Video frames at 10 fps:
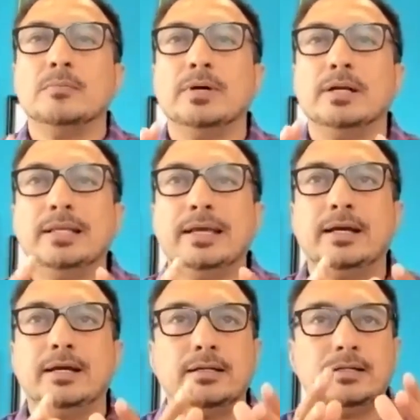but
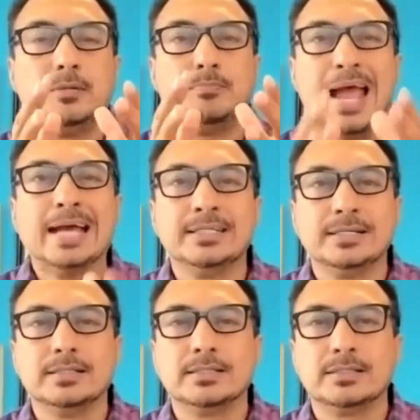their
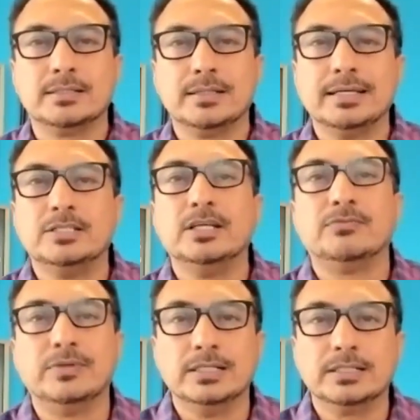practice is
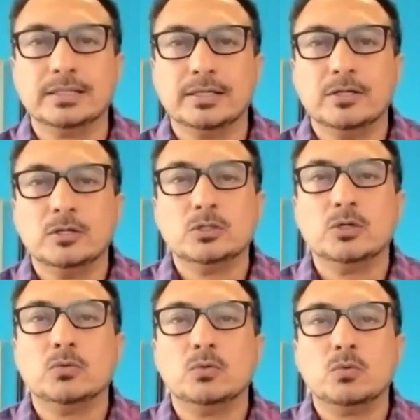different.
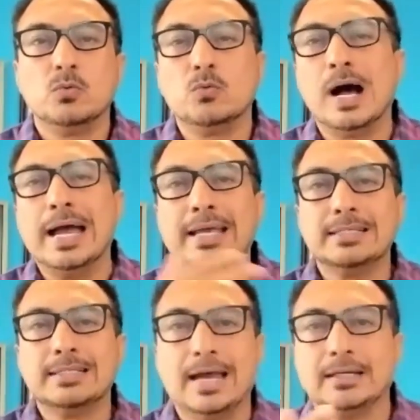So why
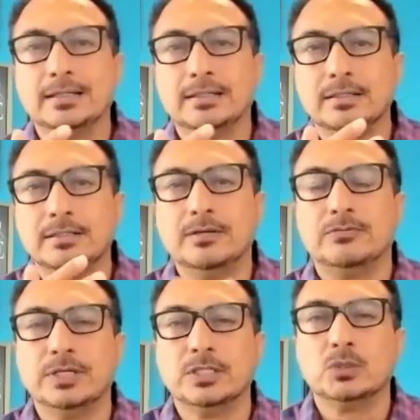is that
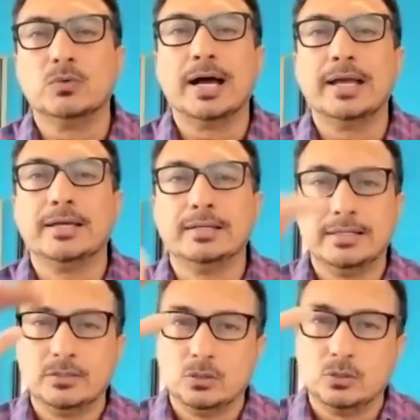difference? Why
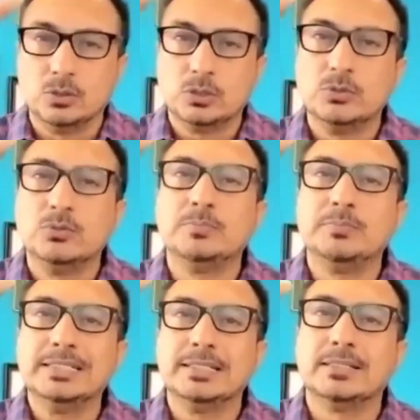those two
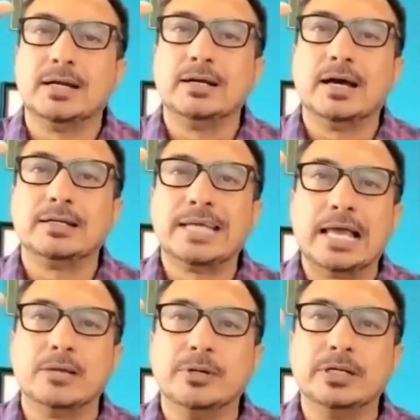pieces are not
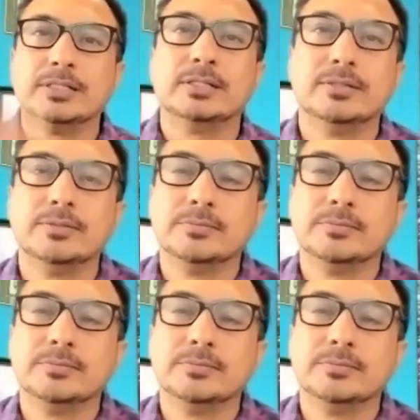calibrated?